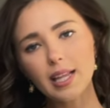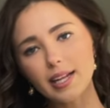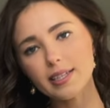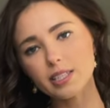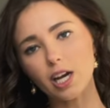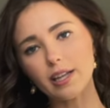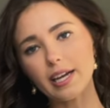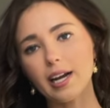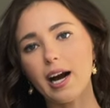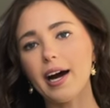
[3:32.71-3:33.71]
it's got like
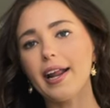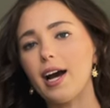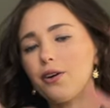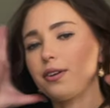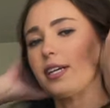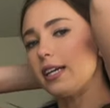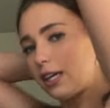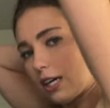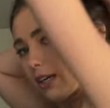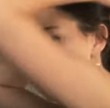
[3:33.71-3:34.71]
a cutout
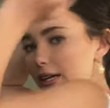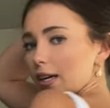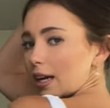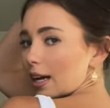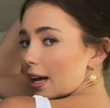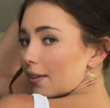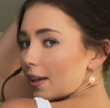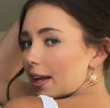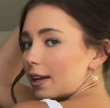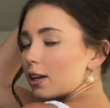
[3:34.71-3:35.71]
here. And
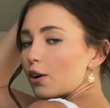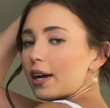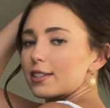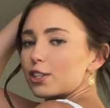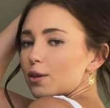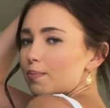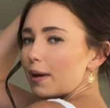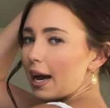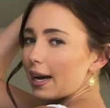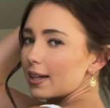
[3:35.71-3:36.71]
then, okay, so the
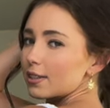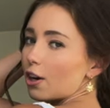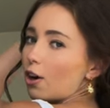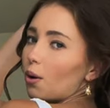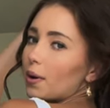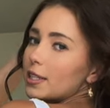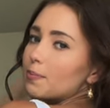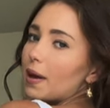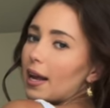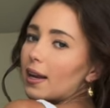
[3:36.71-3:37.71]
back has always
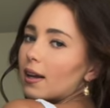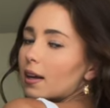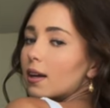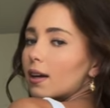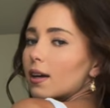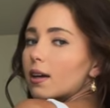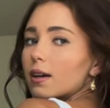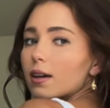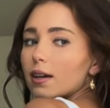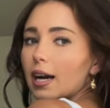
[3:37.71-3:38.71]
been
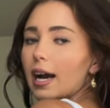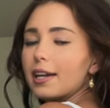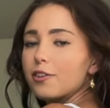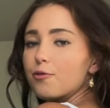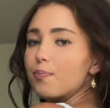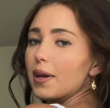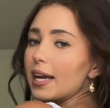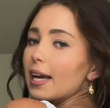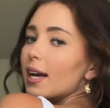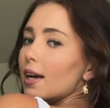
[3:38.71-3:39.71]
kind of
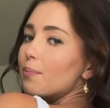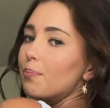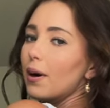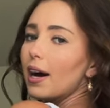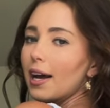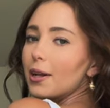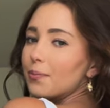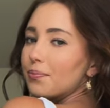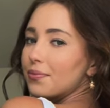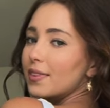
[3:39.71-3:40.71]
big, but
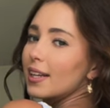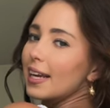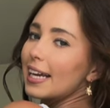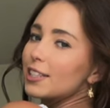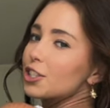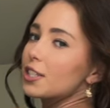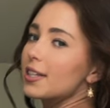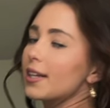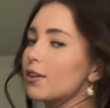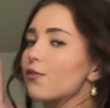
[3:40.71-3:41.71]
it's just
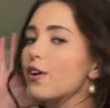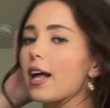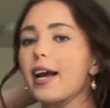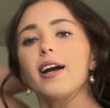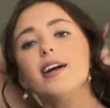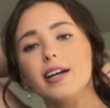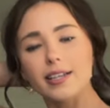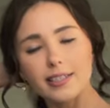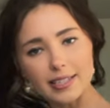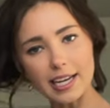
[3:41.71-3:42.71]
cute for like
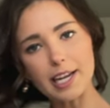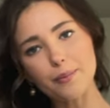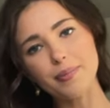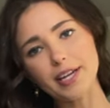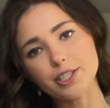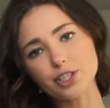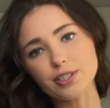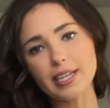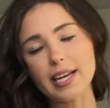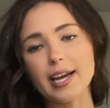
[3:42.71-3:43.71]
taking pictures
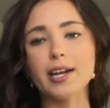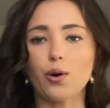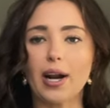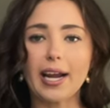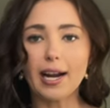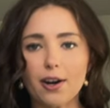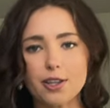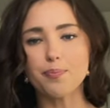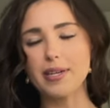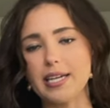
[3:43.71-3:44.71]
in or hanging out at the
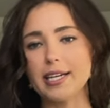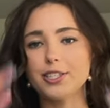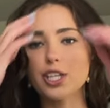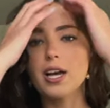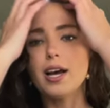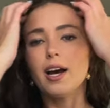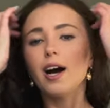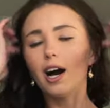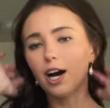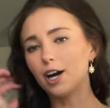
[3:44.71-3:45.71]
beach.
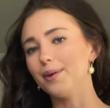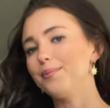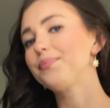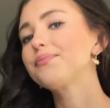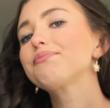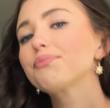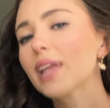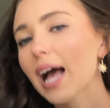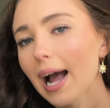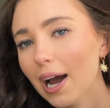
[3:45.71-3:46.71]
I
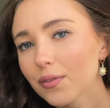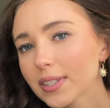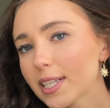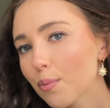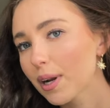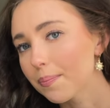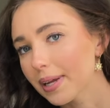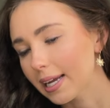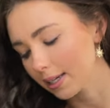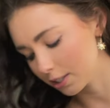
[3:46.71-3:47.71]
have the same one in
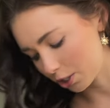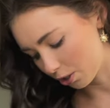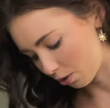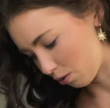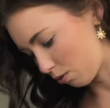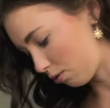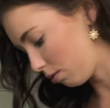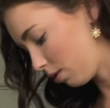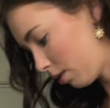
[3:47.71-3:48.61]
pink too.